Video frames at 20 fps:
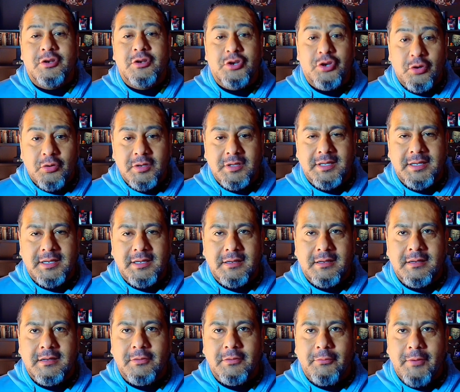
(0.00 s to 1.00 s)
Neuralink,
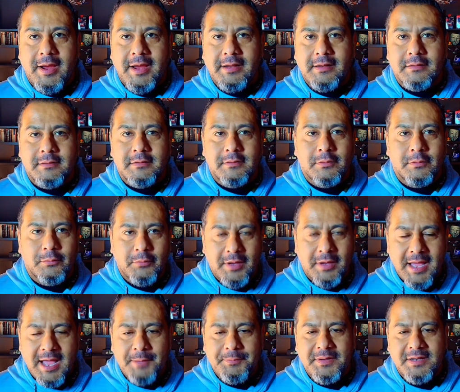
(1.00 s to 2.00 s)
right? What
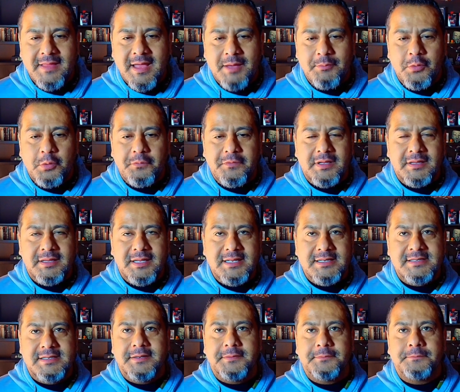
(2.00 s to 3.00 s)
happened in that movie,
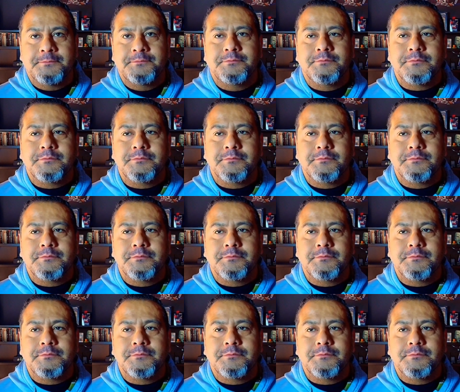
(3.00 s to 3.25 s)
Elysium?